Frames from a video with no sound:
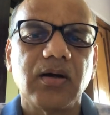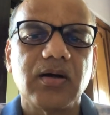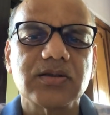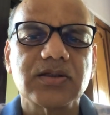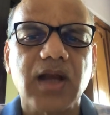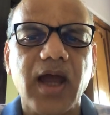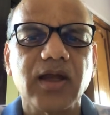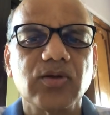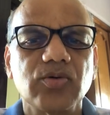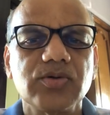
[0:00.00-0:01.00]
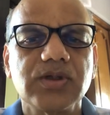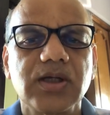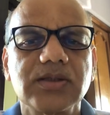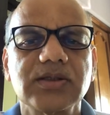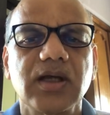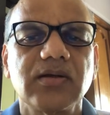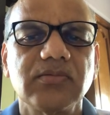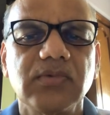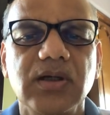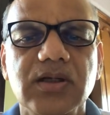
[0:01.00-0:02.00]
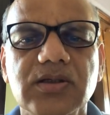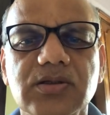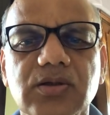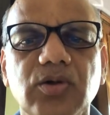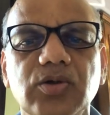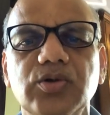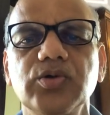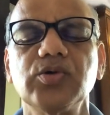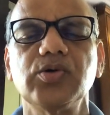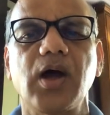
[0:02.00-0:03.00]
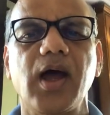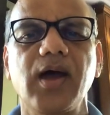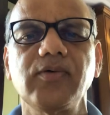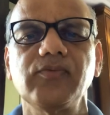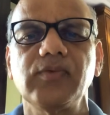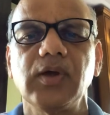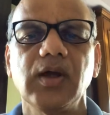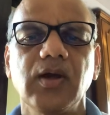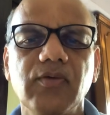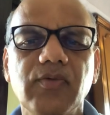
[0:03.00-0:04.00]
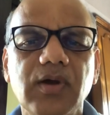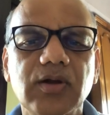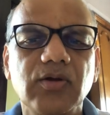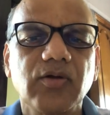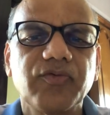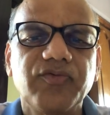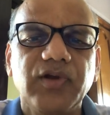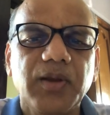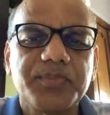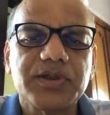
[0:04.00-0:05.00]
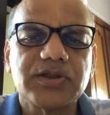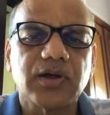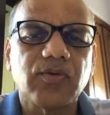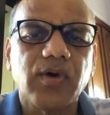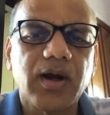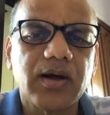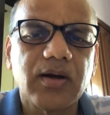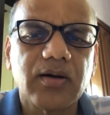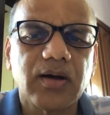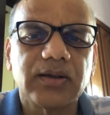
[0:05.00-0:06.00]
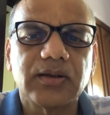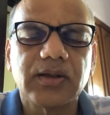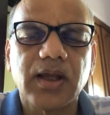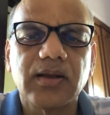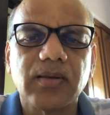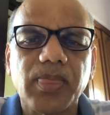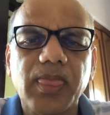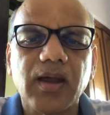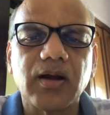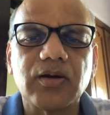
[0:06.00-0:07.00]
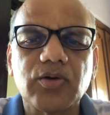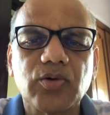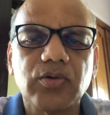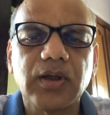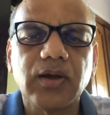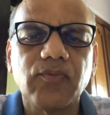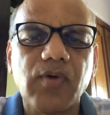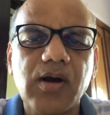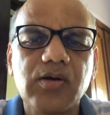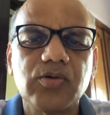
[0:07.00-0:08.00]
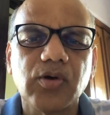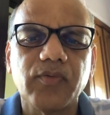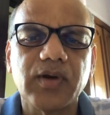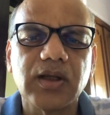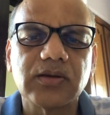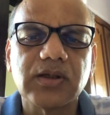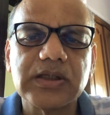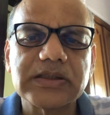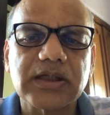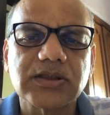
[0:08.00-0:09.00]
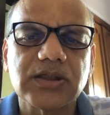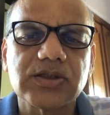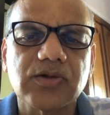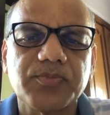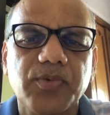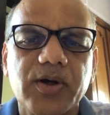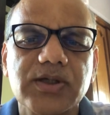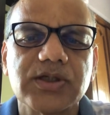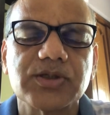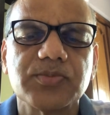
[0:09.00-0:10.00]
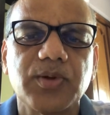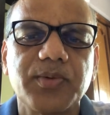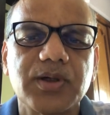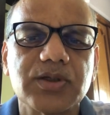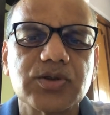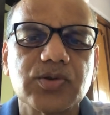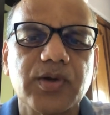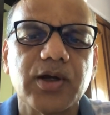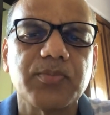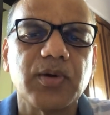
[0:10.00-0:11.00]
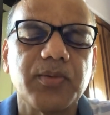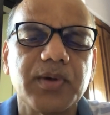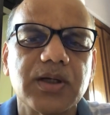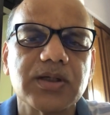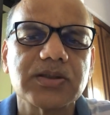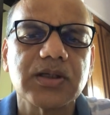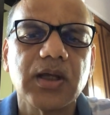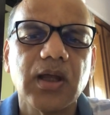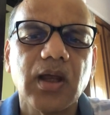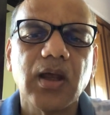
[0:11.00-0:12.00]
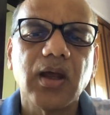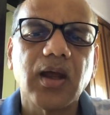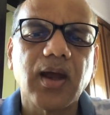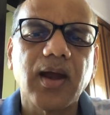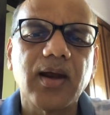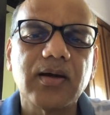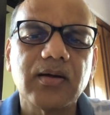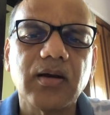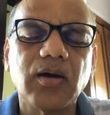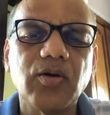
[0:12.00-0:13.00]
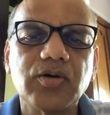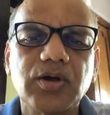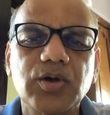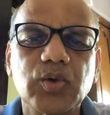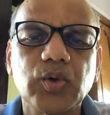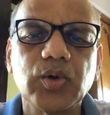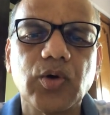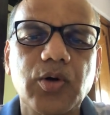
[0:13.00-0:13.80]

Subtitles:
slag inclusions, and it is good to have where a lot of fill-up is required, rather than controlling weld to a very thin sections of 0.6 millimeters to 8 millimeters, and a good control over